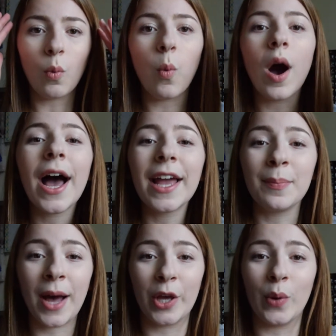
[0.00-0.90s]
Why,
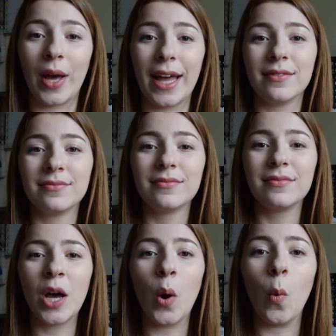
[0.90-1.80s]
BioWare?
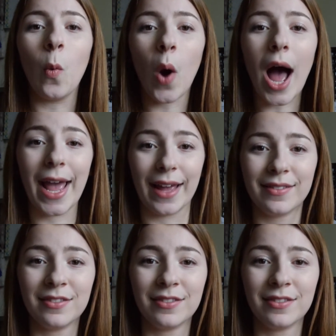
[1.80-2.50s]
Why?